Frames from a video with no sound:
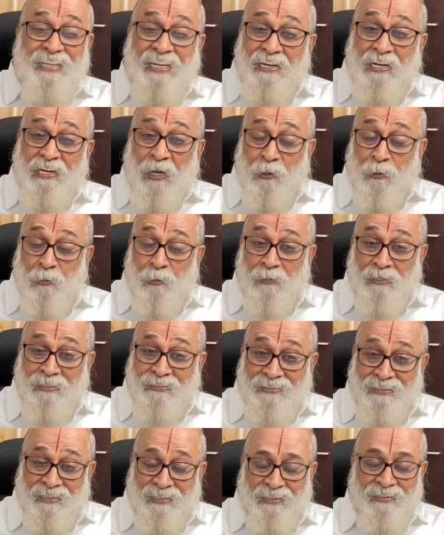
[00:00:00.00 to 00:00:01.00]
Then
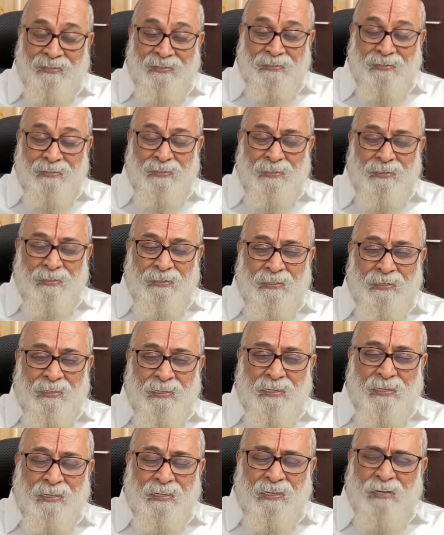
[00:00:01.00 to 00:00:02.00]
Naropa said,
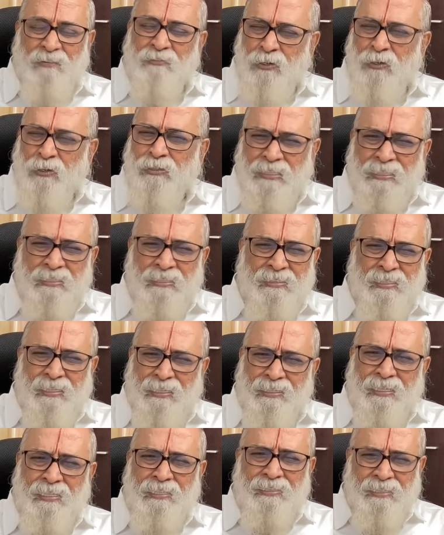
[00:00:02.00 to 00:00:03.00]
of course, in
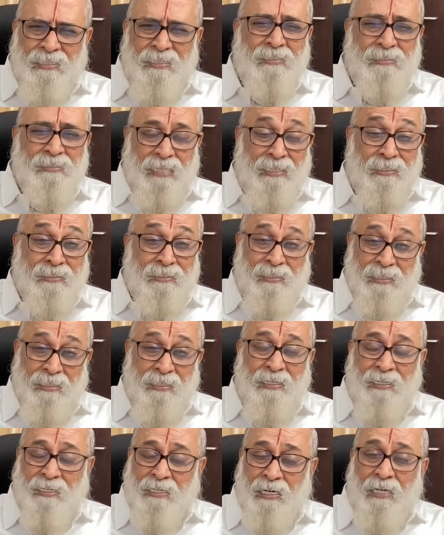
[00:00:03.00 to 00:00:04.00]
certain things, I
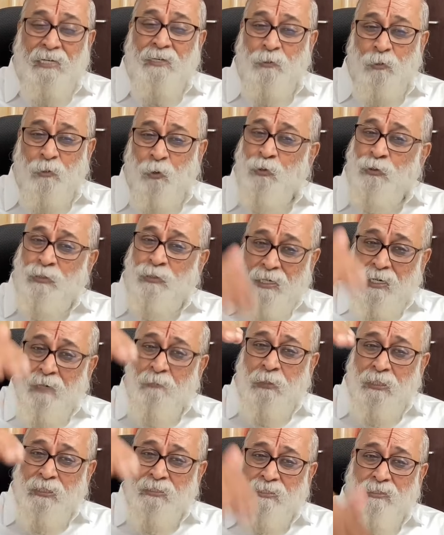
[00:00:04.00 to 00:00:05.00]
think I know the
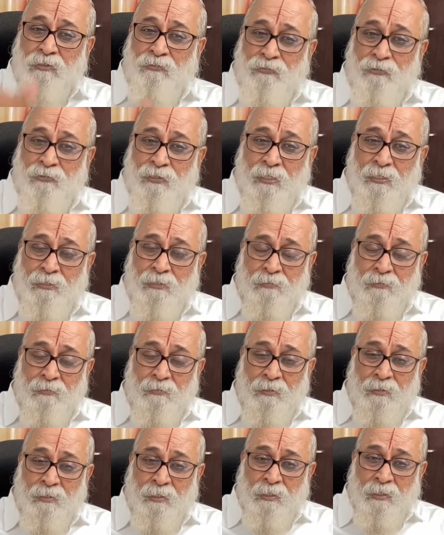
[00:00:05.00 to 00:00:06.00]
abyss of it.
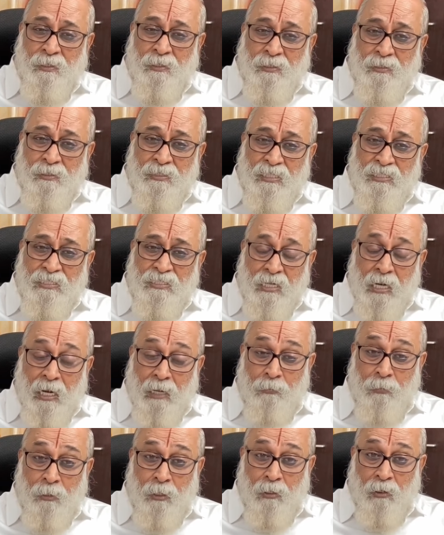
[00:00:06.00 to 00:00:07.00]
She
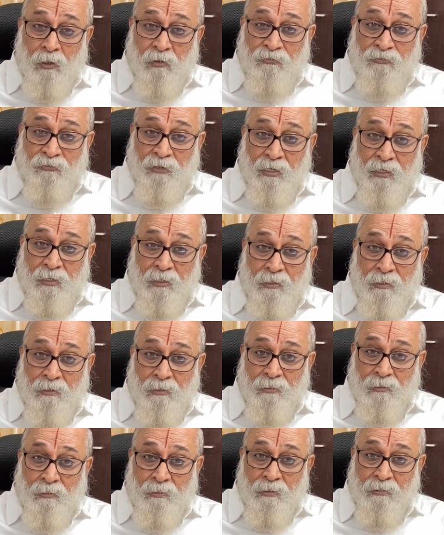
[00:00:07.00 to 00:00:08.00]
started laughing
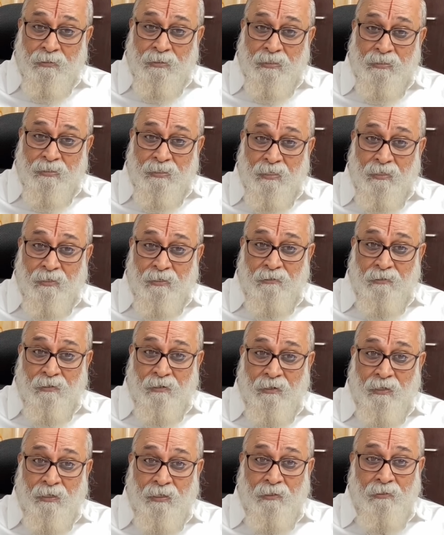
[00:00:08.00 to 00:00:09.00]
and she started
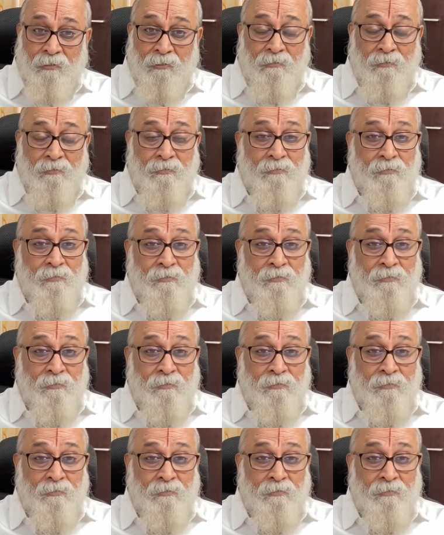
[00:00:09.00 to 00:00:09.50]
crying.